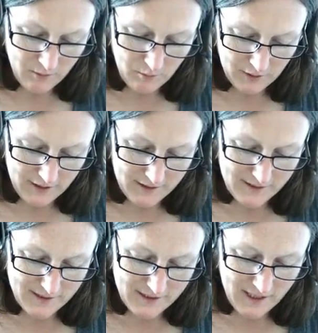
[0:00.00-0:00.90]

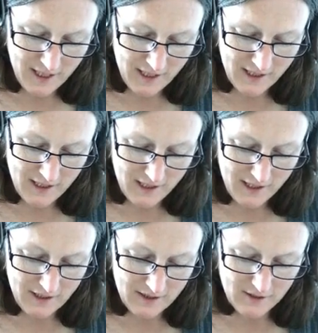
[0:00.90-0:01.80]
plus
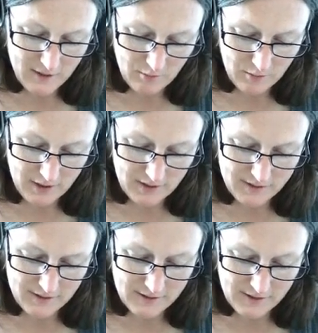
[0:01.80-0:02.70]
10x
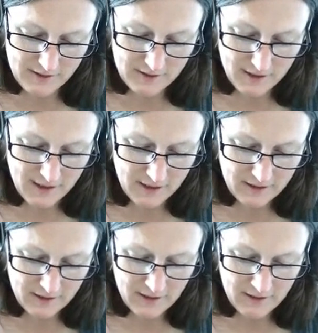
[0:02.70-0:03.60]
plus 16.